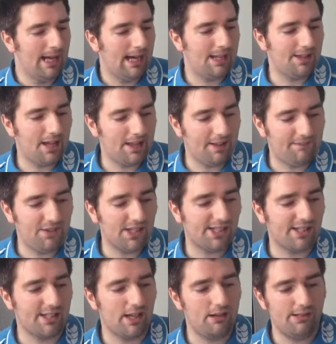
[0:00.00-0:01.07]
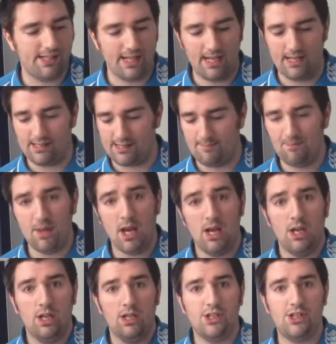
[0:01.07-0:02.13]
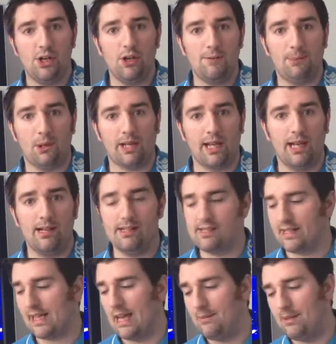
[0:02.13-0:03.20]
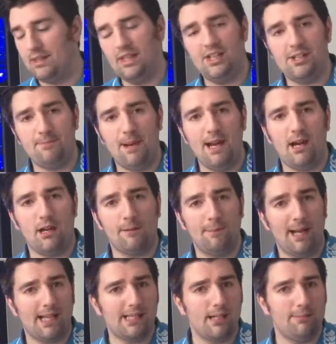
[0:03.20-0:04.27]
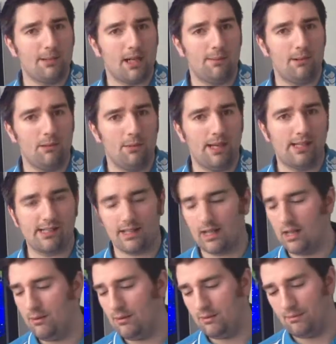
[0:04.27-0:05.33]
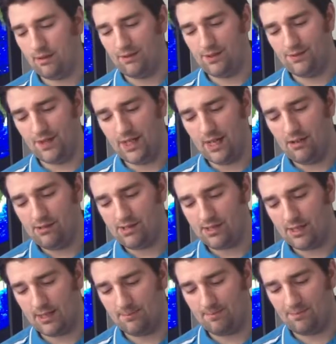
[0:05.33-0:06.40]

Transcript: And the first of those is Side Pocket. It's a game that Ninja Bear Hug picked up a couple of weeks ago on one of his videos.